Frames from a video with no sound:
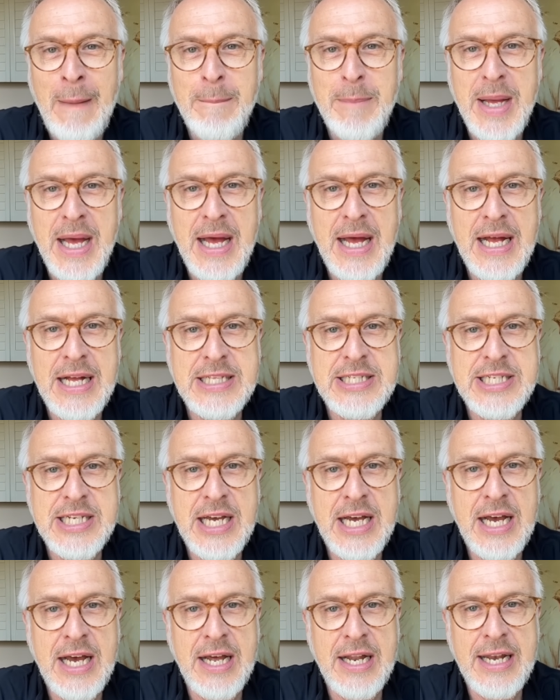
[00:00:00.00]
But
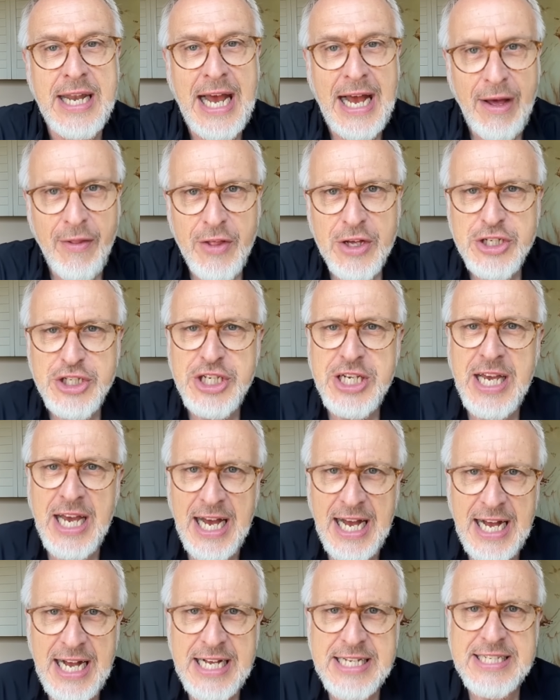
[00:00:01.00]
now that she
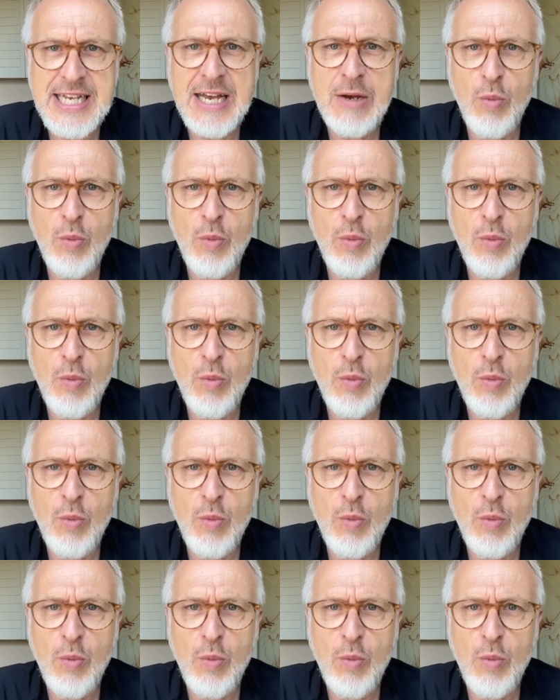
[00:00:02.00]
has, I